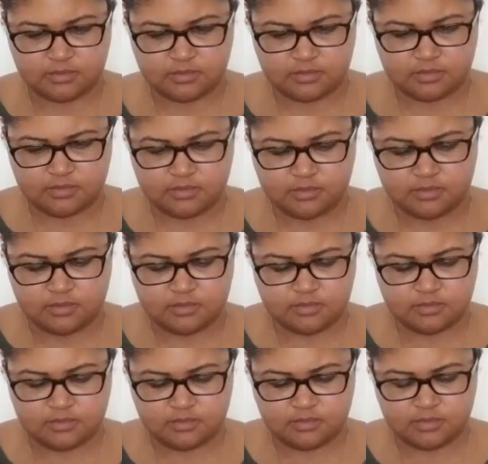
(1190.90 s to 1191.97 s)

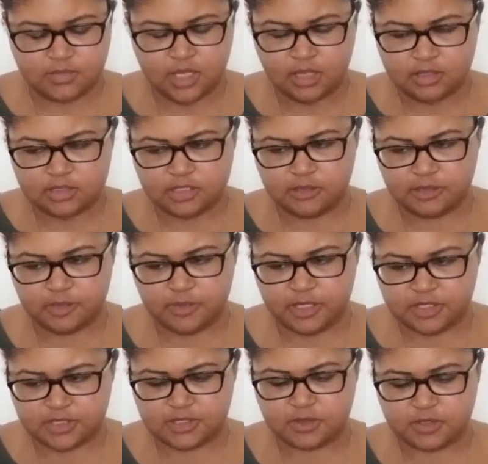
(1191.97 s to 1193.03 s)
Tell me about the
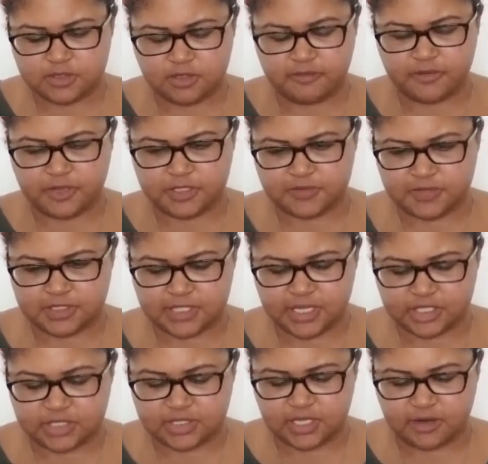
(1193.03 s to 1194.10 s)
Page of Swords in reverse for
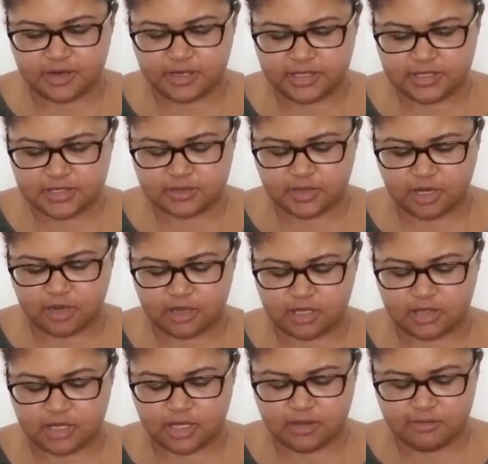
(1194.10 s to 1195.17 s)
Sagittarius regarding
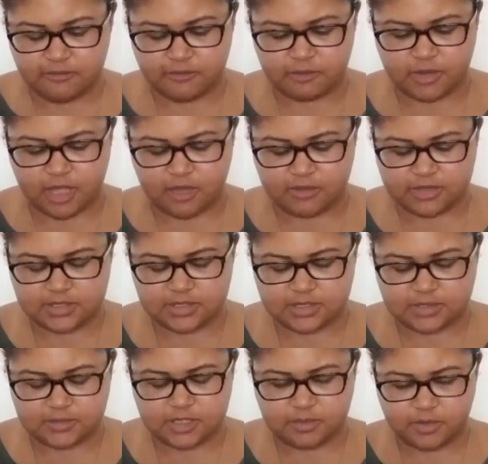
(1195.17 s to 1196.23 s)
love from now until
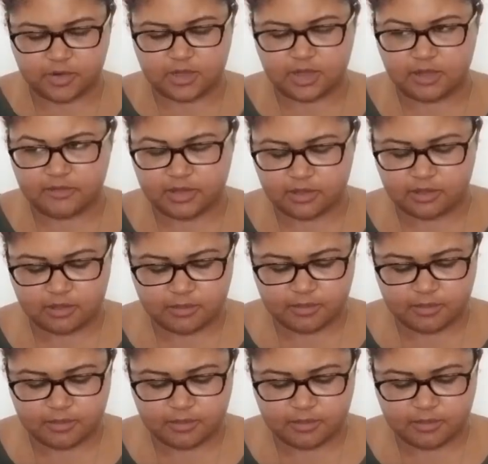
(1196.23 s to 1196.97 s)
September 11th.